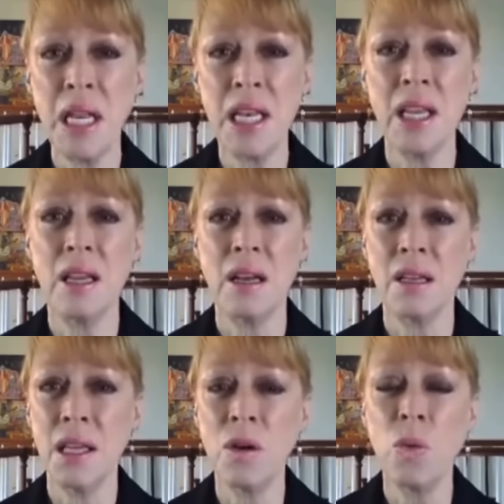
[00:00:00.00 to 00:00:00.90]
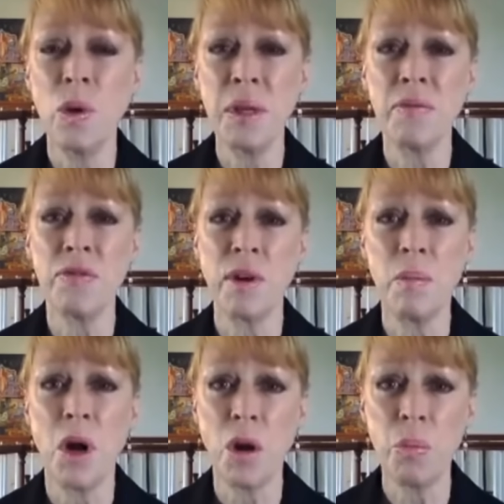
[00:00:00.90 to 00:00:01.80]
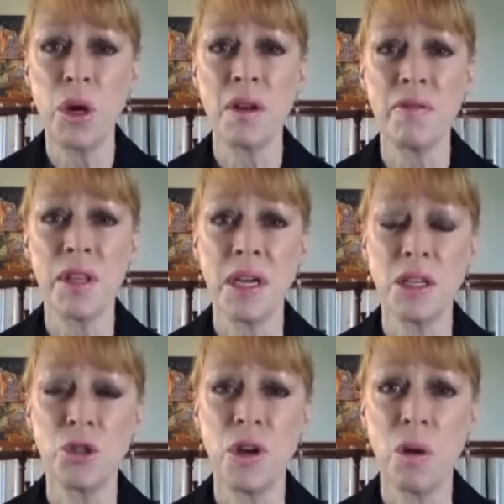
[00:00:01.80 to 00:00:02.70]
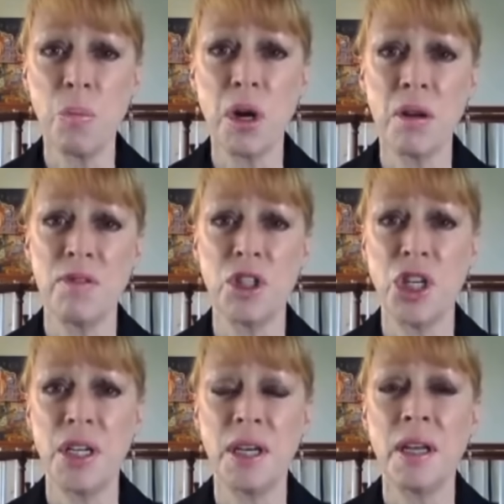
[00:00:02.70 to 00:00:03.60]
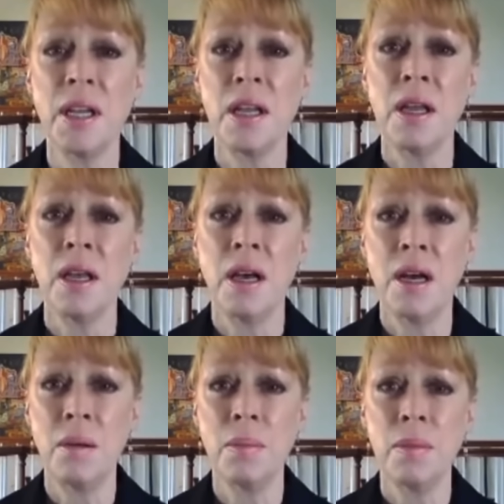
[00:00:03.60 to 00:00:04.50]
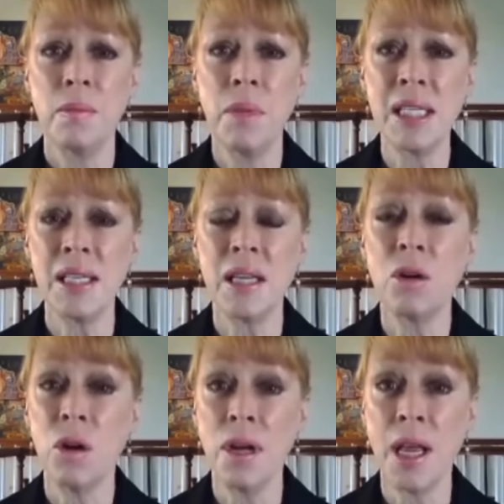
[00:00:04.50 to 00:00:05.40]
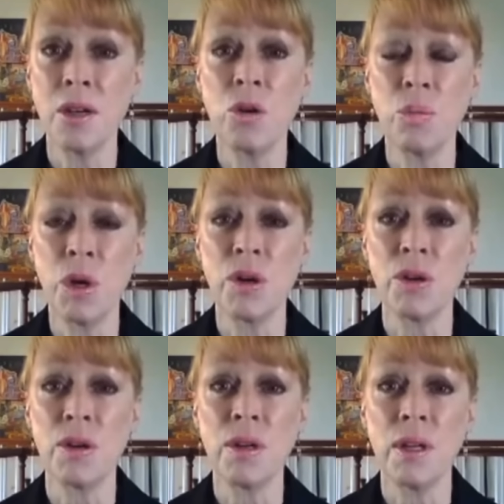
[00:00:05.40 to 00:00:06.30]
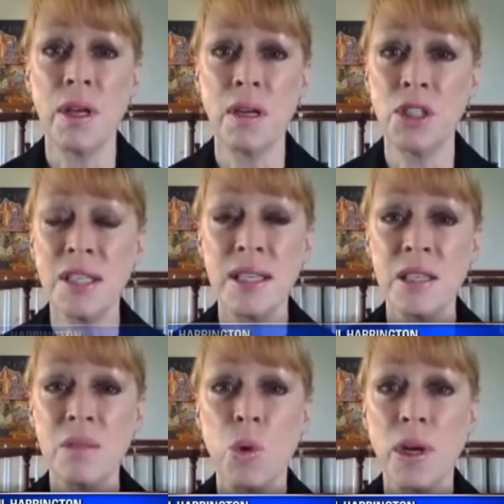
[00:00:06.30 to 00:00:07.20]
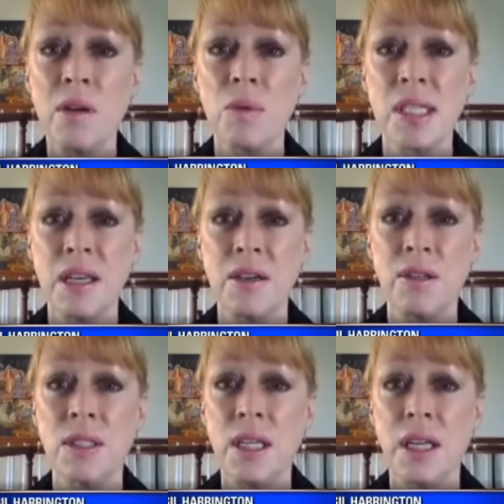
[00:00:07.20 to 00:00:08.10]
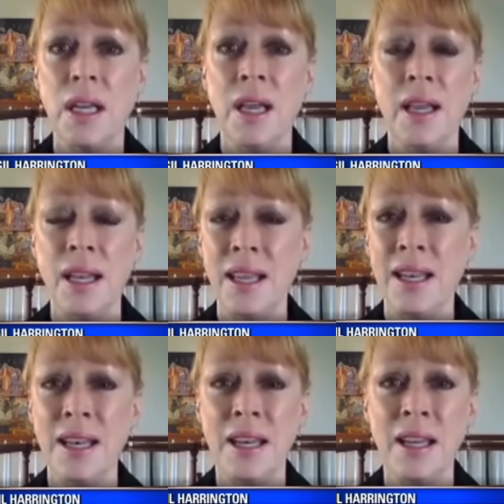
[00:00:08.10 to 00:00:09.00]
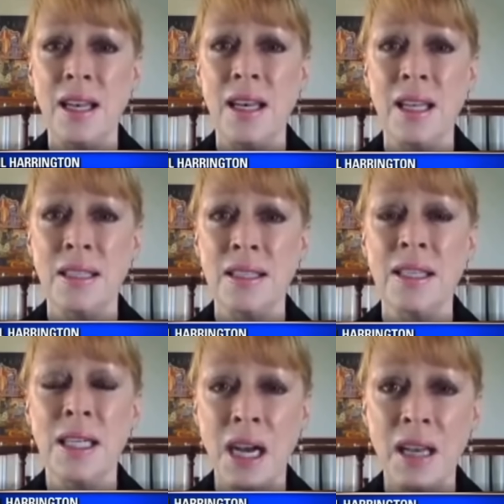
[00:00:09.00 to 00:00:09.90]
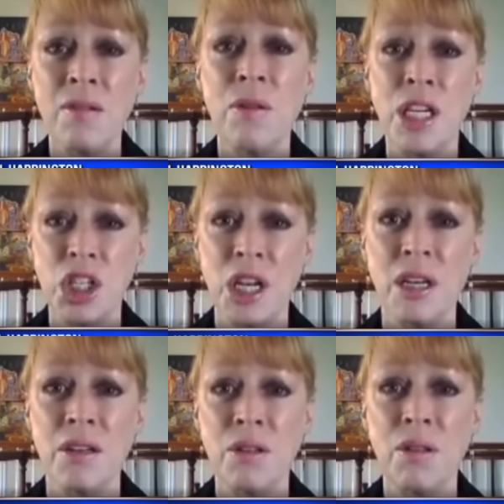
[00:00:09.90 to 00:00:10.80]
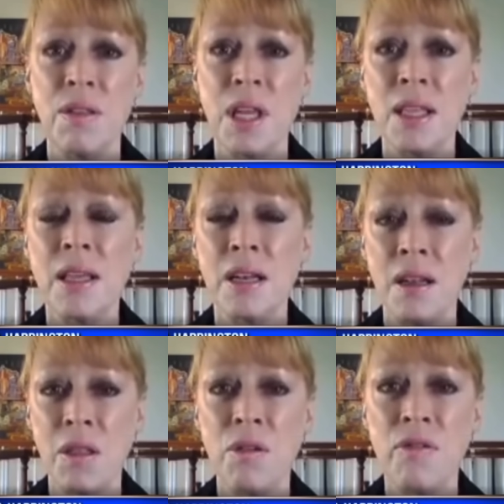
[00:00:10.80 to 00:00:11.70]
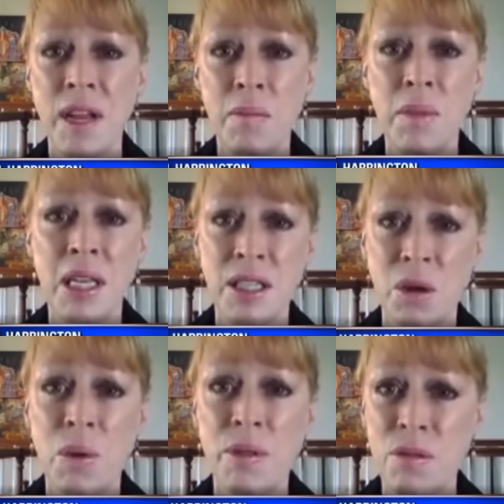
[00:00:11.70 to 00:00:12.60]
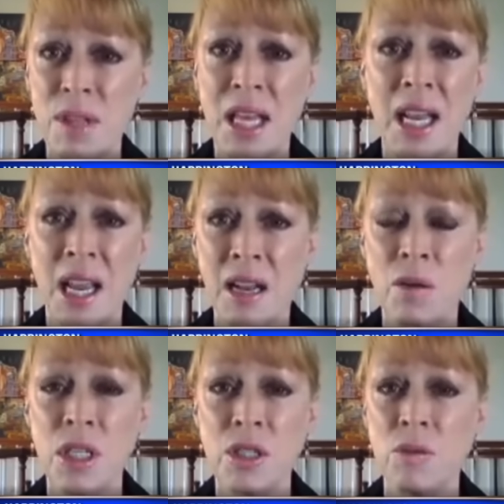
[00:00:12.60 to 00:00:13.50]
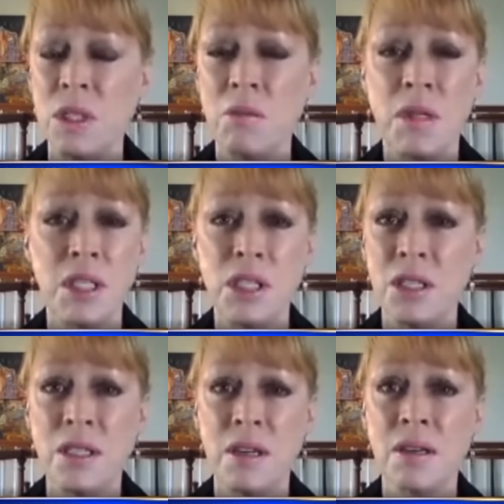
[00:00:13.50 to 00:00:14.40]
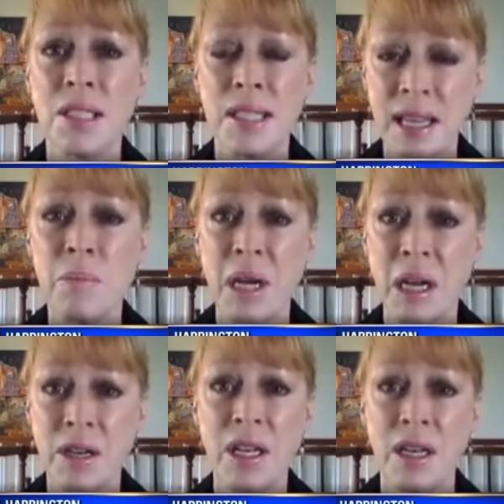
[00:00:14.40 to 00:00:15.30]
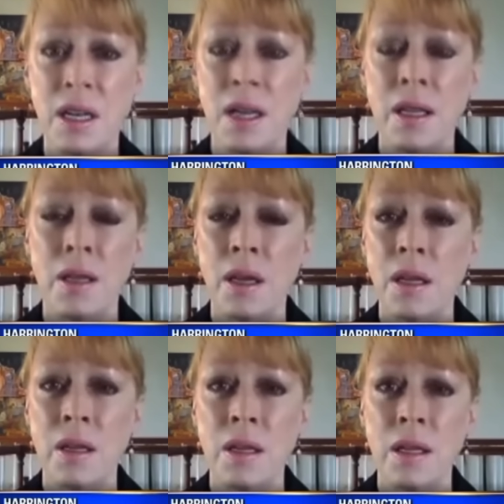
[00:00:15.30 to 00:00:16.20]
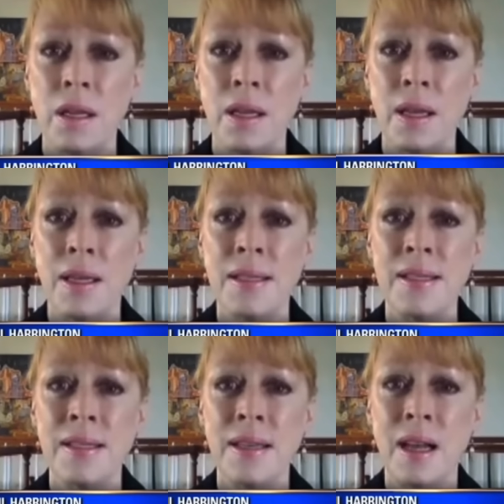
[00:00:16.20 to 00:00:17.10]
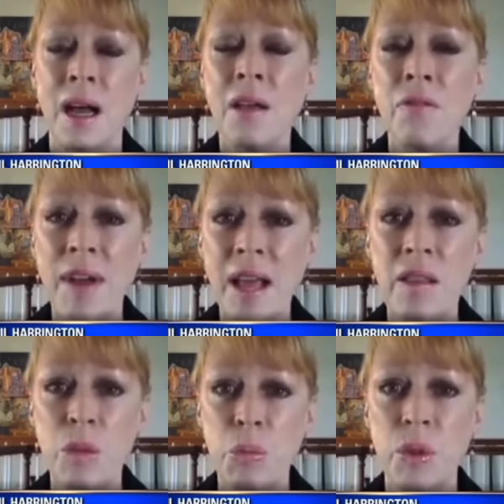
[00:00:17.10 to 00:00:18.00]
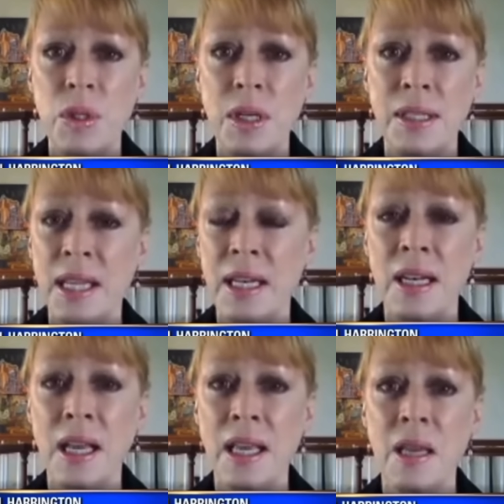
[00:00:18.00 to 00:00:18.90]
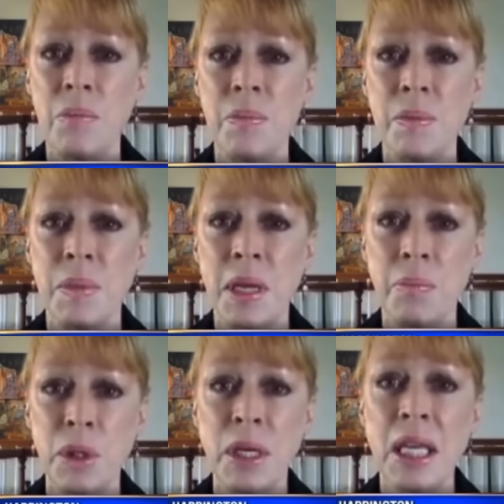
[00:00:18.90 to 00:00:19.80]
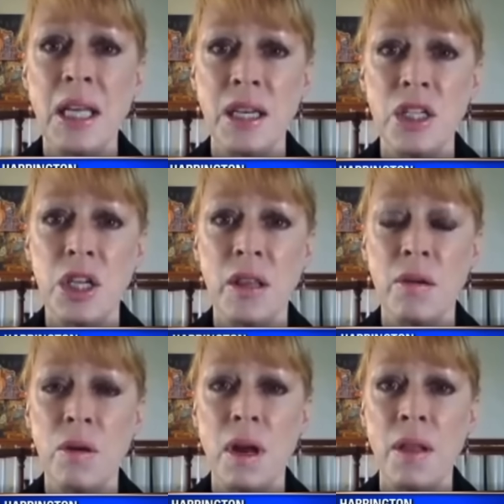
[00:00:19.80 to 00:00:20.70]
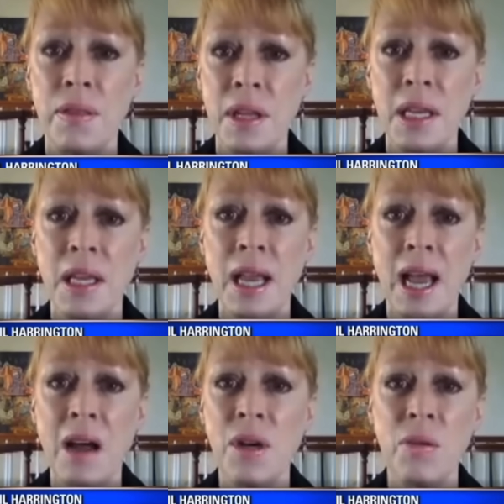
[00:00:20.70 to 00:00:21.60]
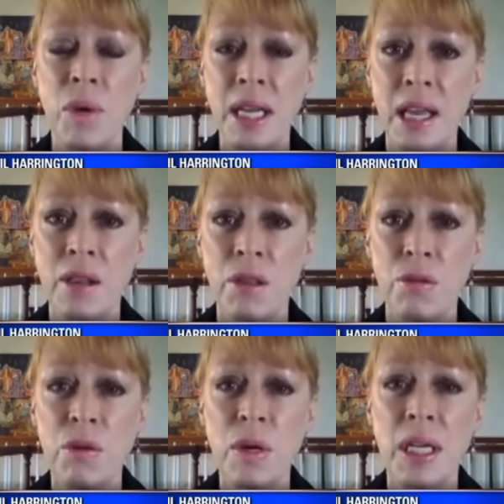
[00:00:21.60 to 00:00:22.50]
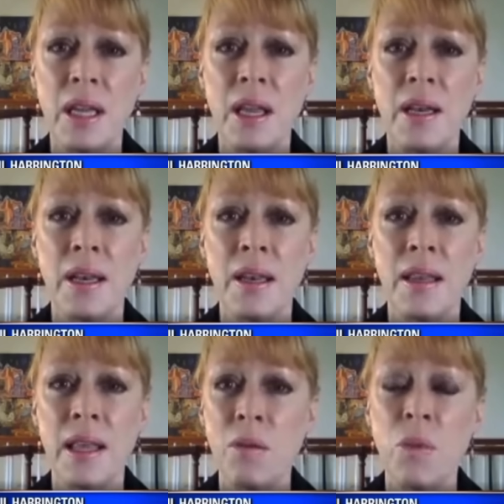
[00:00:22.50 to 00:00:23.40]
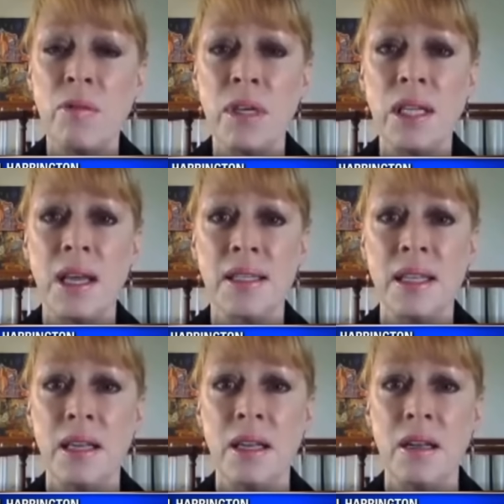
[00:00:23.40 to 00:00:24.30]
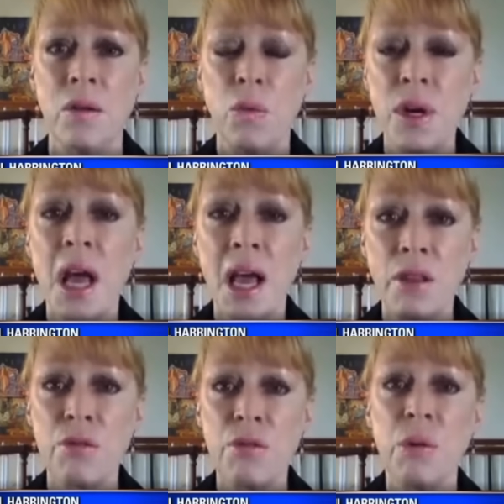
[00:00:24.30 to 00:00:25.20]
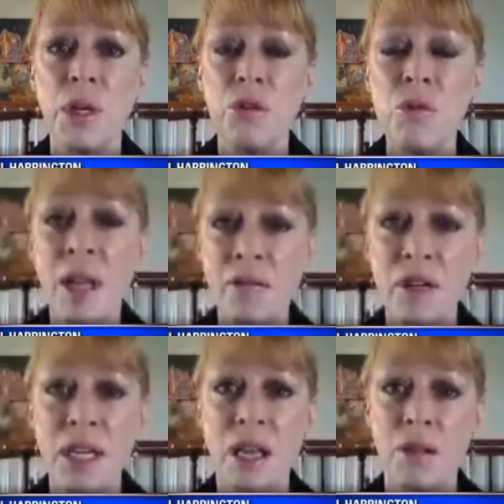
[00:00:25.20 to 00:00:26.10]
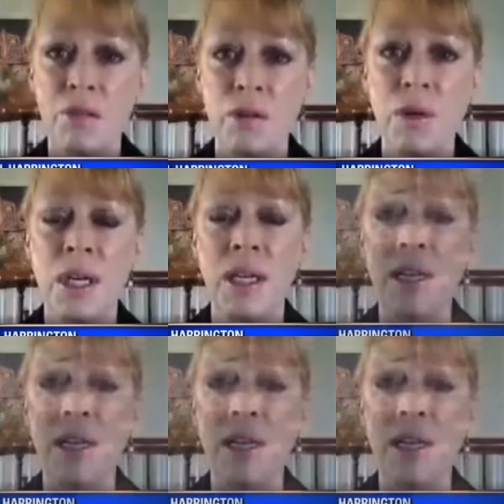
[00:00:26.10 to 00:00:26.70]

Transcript: many uh, young women from our part of the country, our part of Virginia, um, missing and or murdered uh, just since Morgan was killed. And it, it is gut wrenching to think that another family is going through that anguish. We, we just are sick about it. it's uh, unfathomable. Uh, Dan and I keep keep looking at each other and uh, thinking, how did we get through it? And then we realize we're not through it. You never get through it.